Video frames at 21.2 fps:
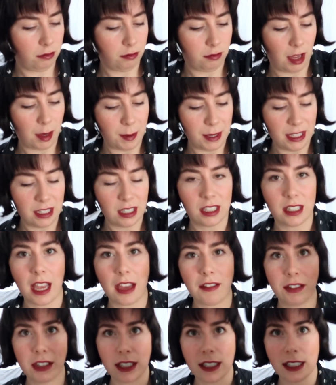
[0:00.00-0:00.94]
maybe
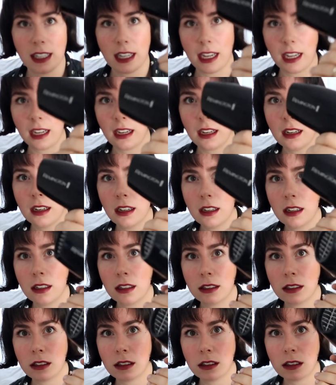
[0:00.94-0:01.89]
17.
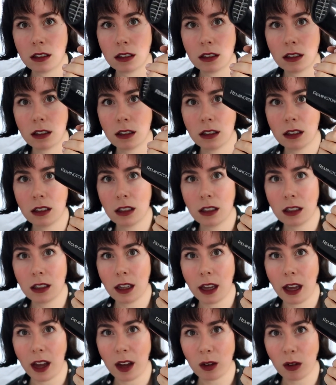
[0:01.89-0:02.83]

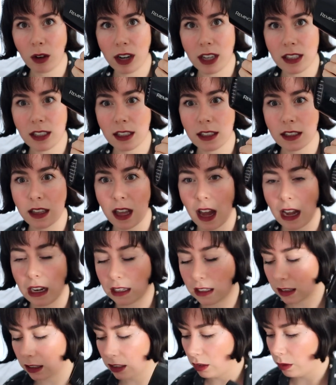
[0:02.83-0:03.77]
How crazy is that?
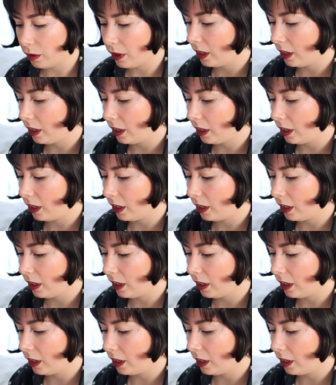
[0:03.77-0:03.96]
And it still